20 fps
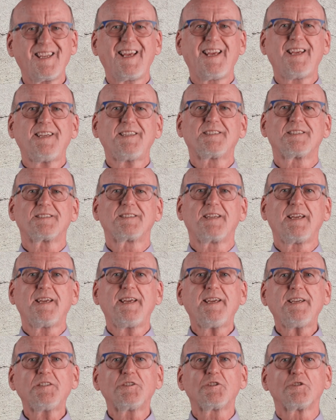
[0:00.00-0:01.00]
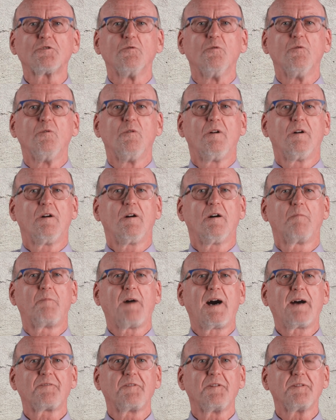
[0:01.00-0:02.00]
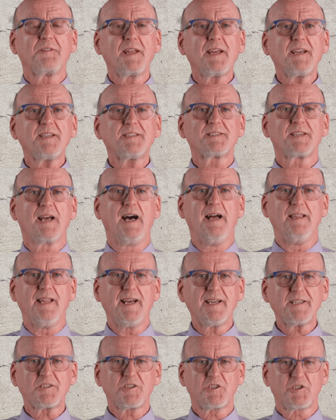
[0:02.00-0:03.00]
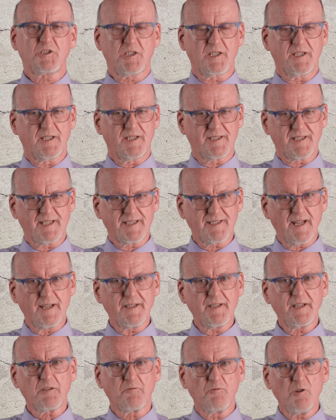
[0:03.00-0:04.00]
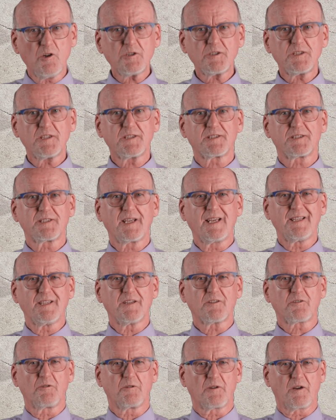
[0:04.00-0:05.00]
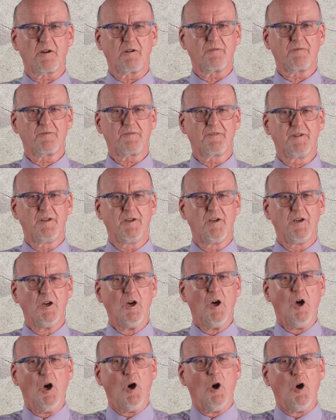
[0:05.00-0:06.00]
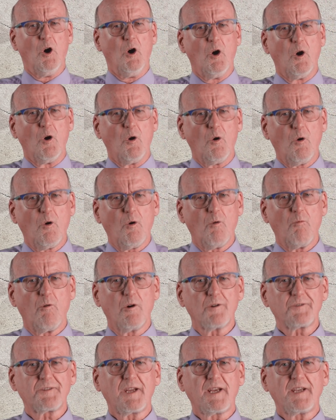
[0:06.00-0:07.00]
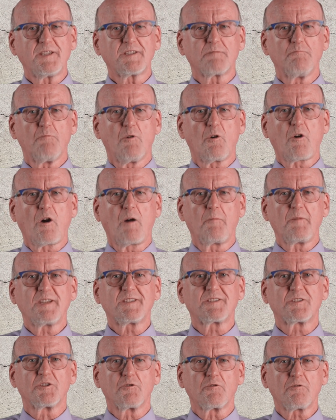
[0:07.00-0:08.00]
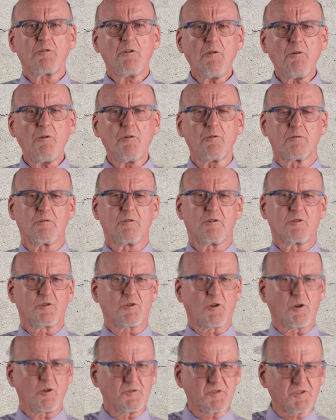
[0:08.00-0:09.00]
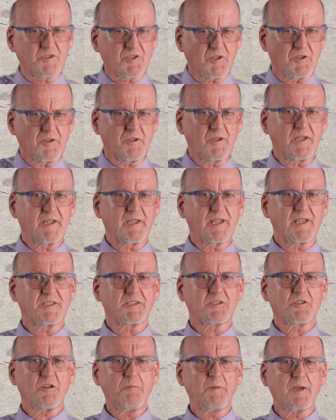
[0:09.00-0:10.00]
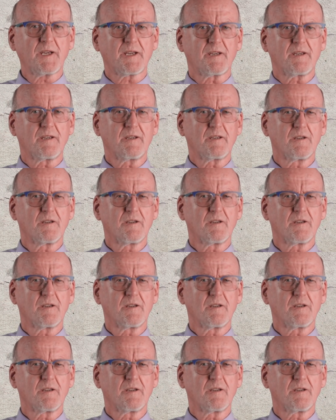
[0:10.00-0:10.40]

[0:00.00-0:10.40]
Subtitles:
is the issue about these alleged satanic verses in the Quran? What is Muhammad's role concerning this topic?